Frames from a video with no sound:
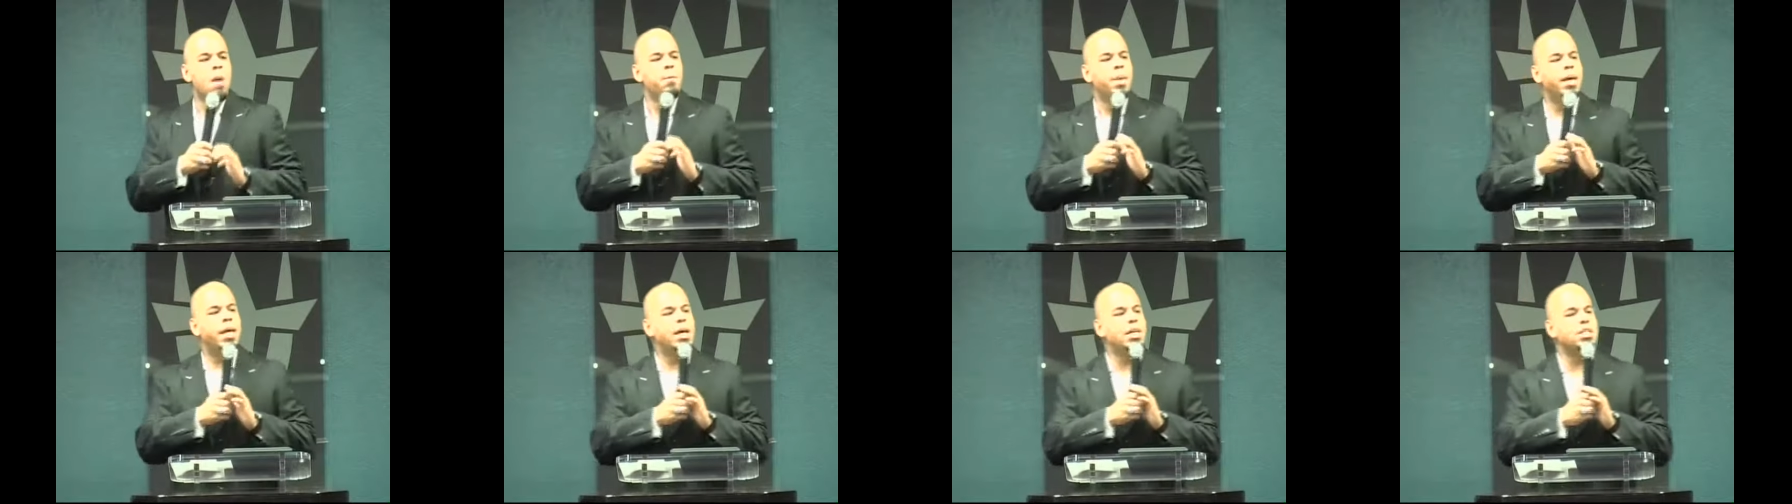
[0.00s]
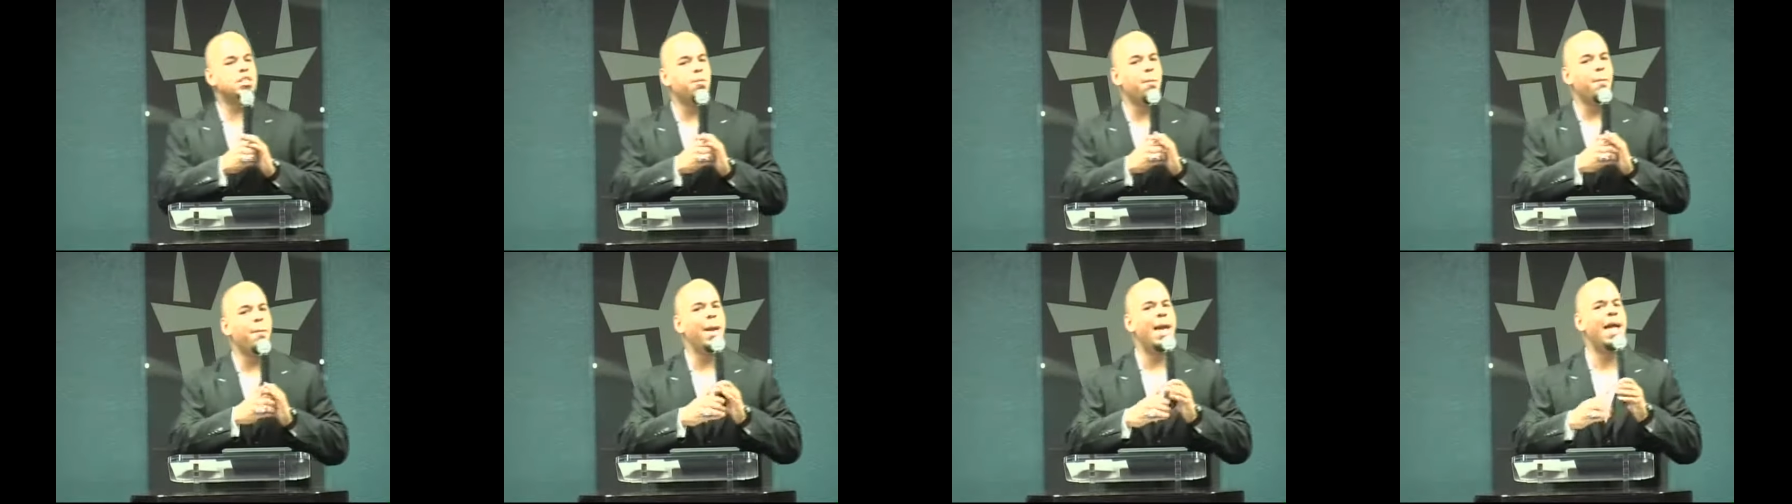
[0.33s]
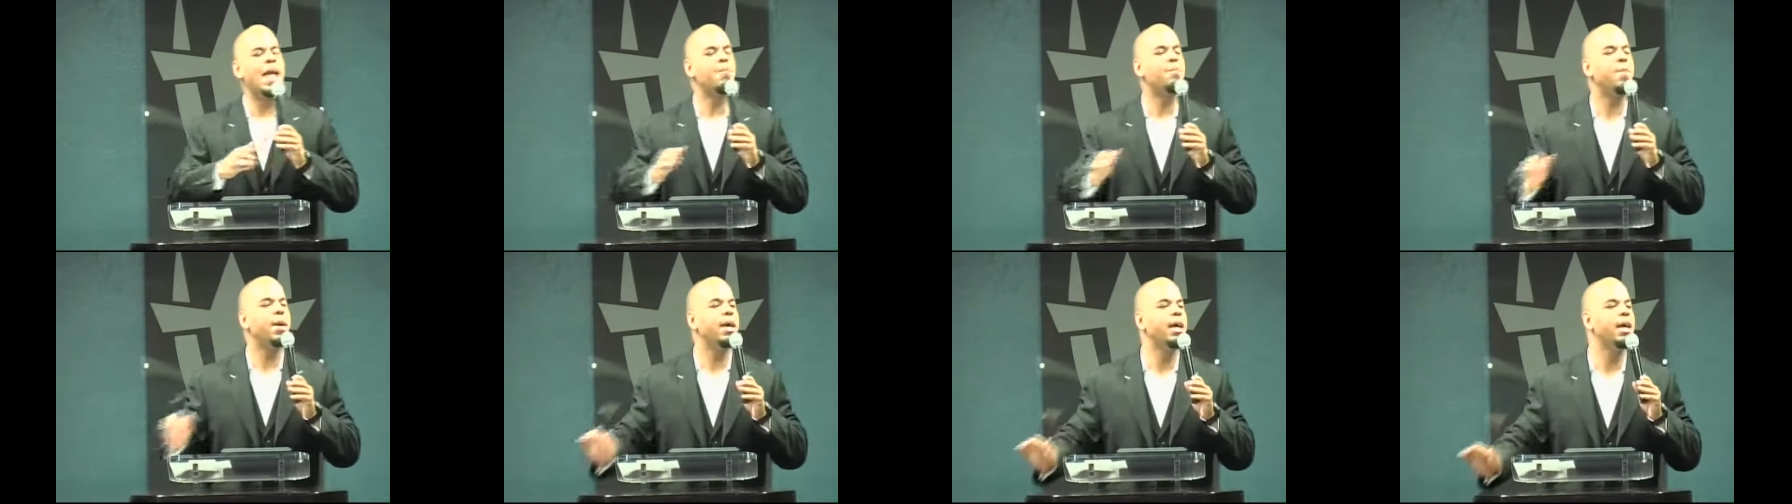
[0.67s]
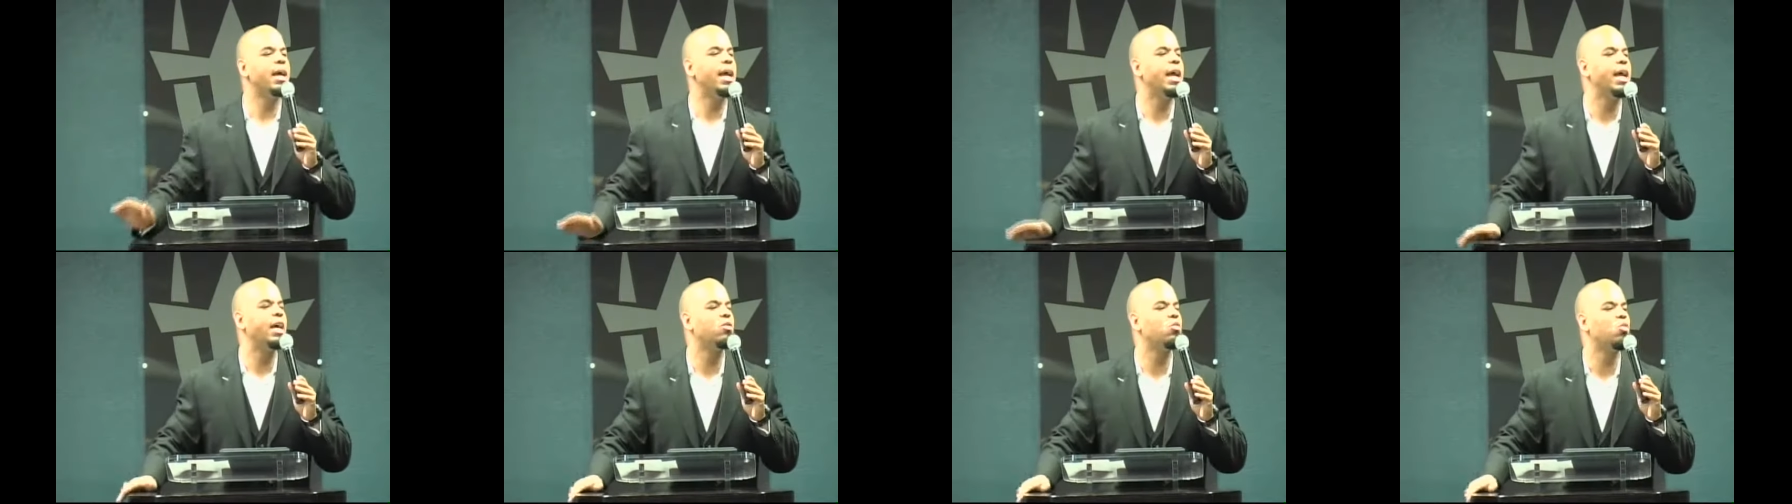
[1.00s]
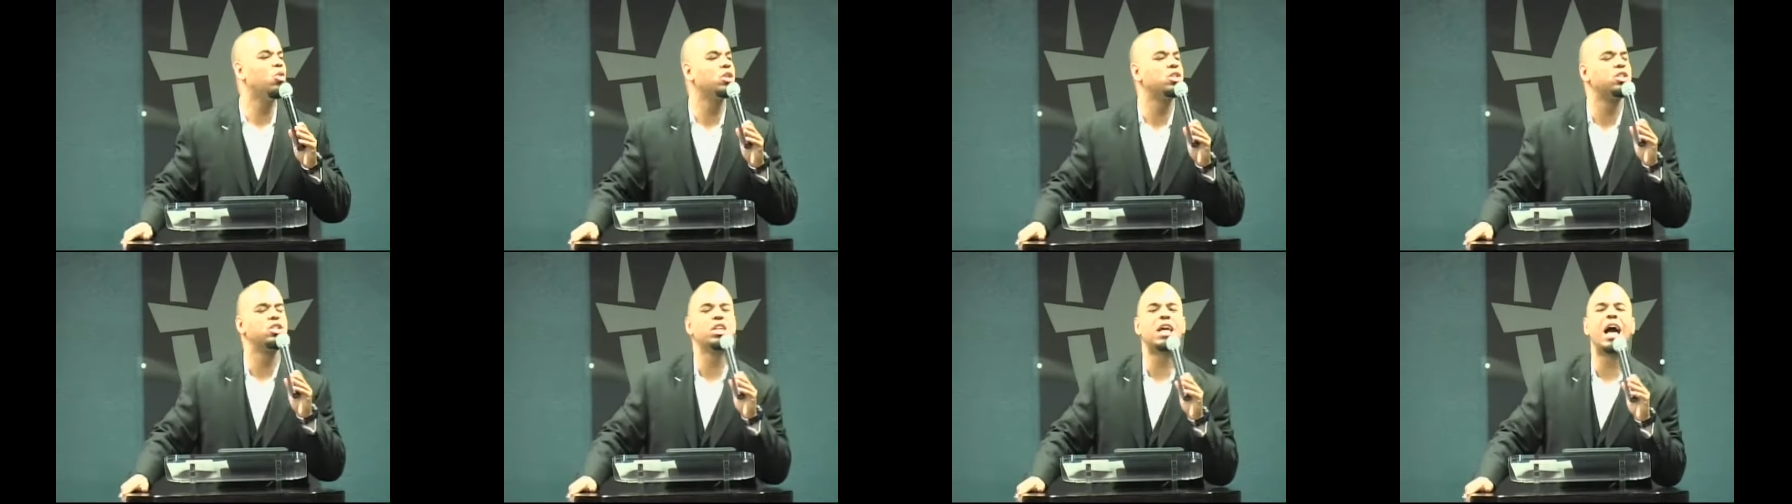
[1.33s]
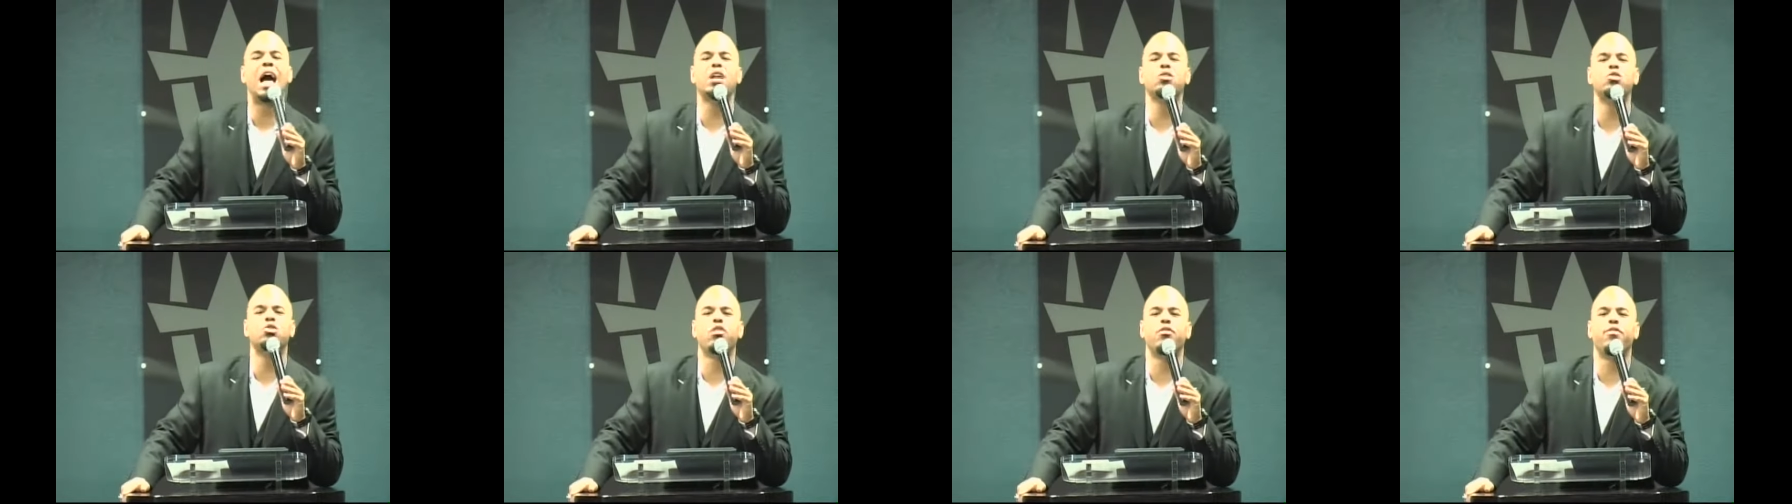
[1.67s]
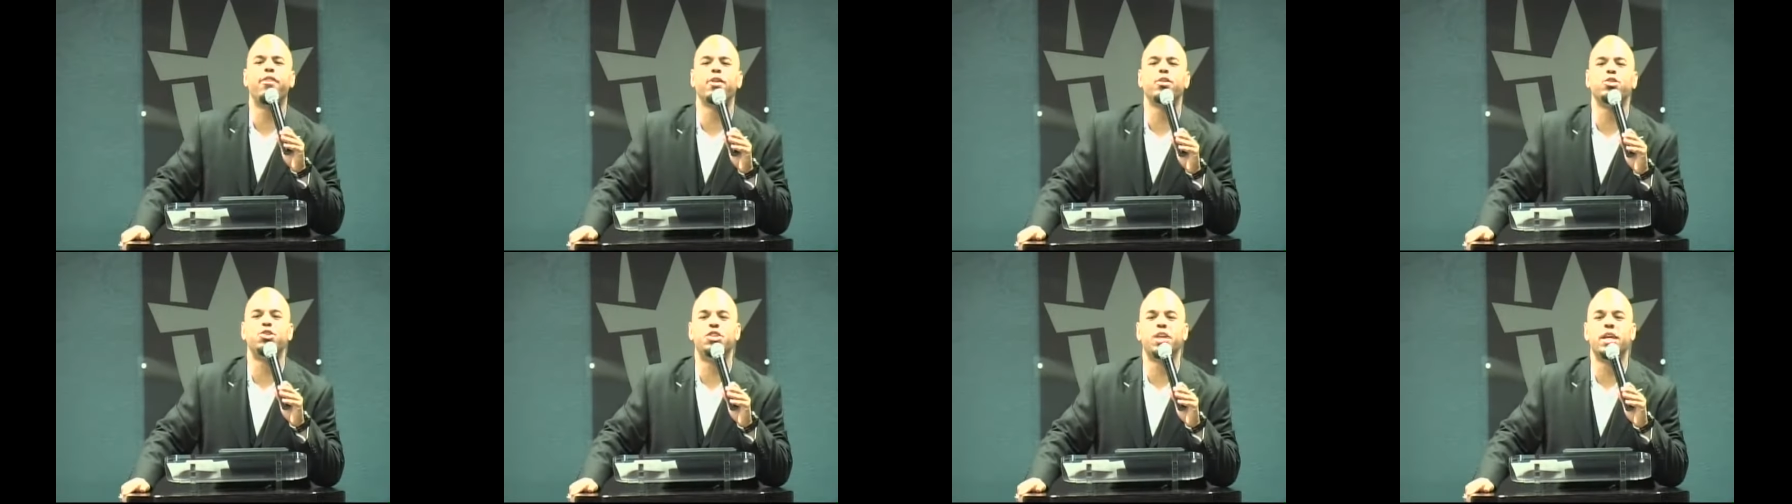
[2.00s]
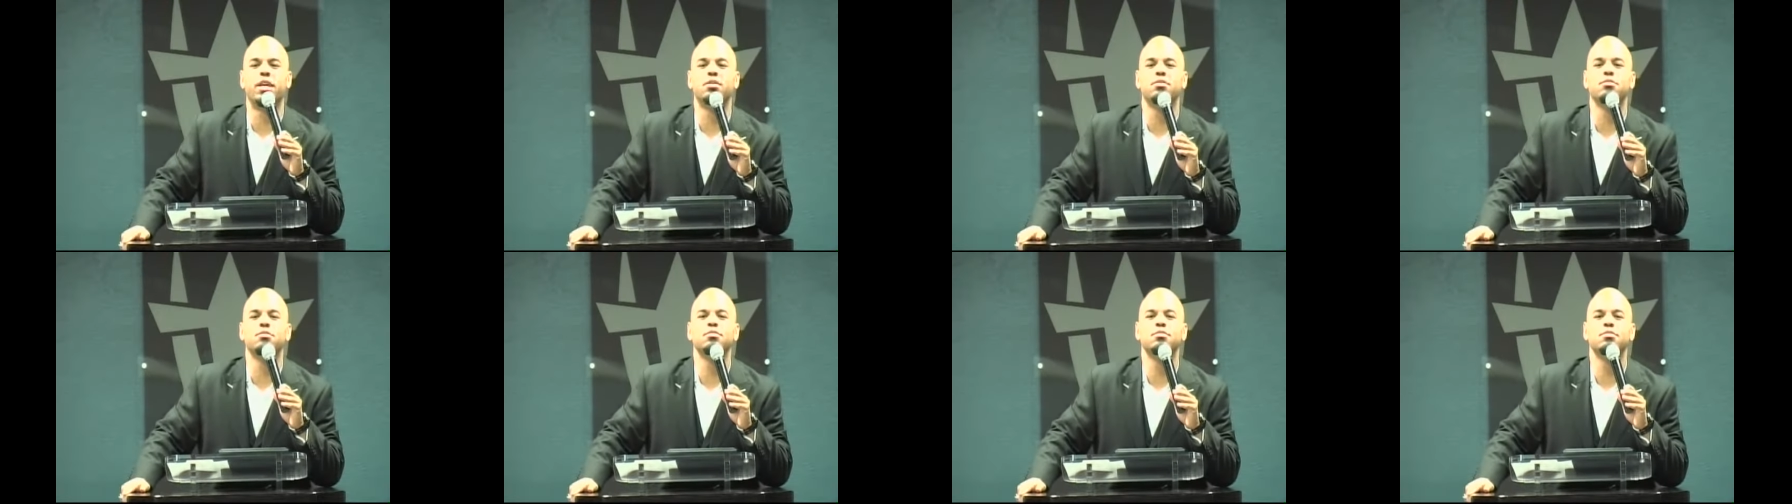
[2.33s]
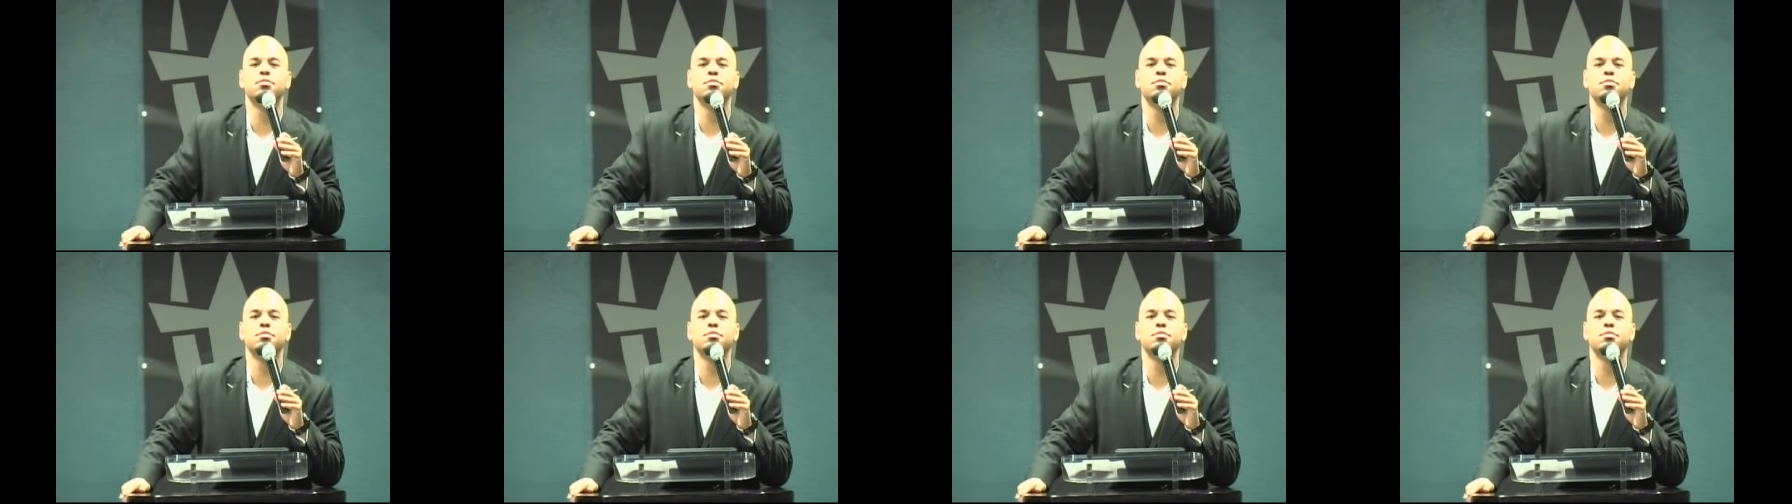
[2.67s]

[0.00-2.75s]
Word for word: Because maybe it was controversy.